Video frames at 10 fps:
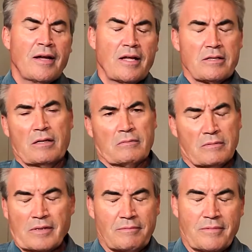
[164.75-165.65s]
And I thought,
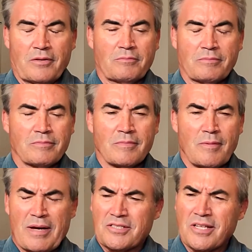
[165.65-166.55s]

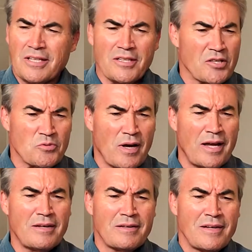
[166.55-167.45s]
am I seeing things
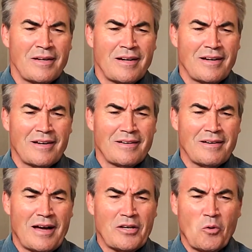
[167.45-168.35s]
right?
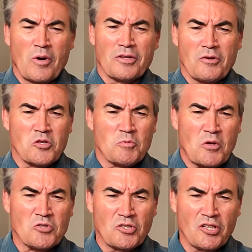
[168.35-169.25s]
I know what a throat's
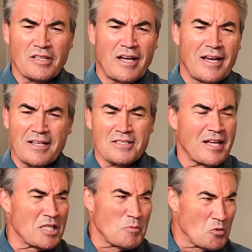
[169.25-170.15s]
supposed to look like, and it's
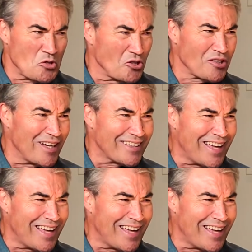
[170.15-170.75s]
not supposed to look like